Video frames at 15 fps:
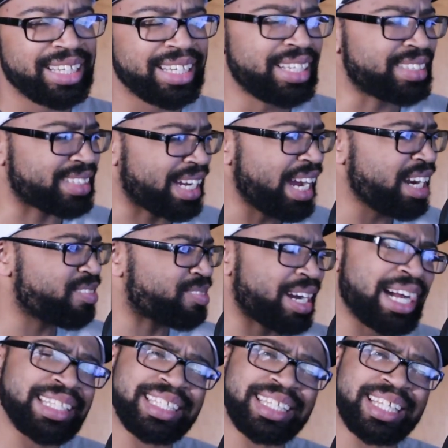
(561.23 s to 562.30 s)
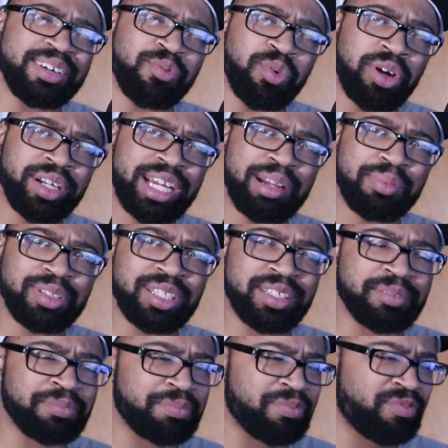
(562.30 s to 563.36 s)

It's kind of odd that they weren't able to